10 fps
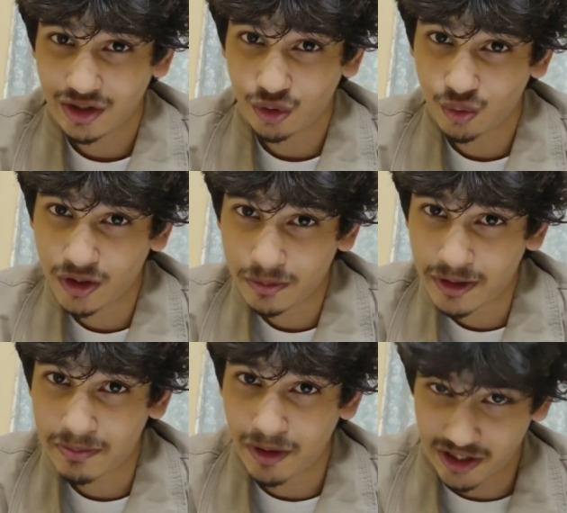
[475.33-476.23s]
will be
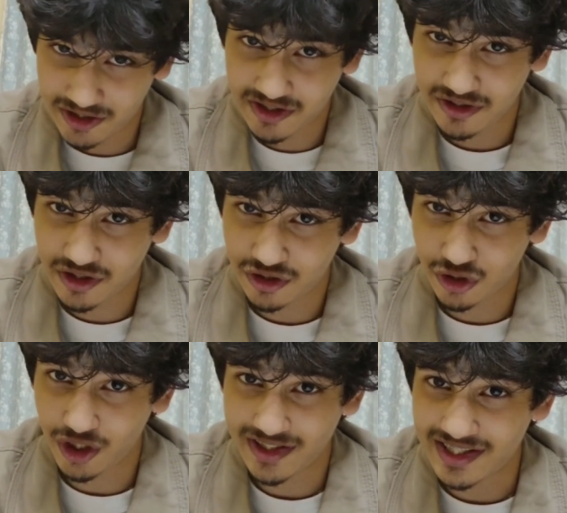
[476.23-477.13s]
buttons
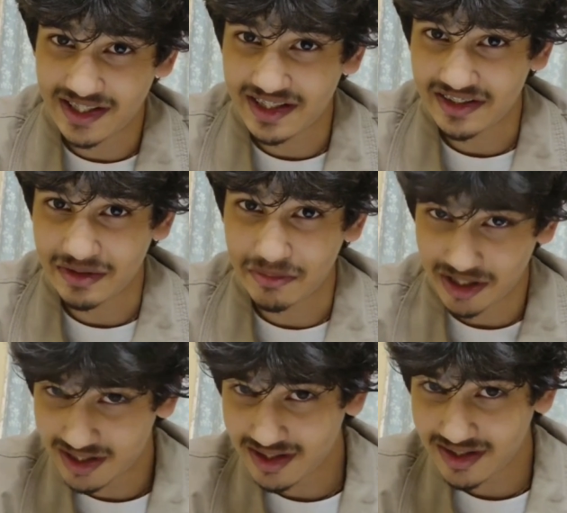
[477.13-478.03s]
destroying cities in
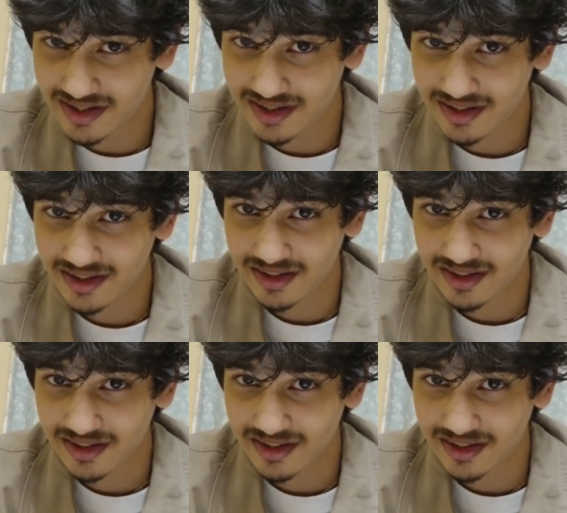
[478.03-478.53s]
minutes,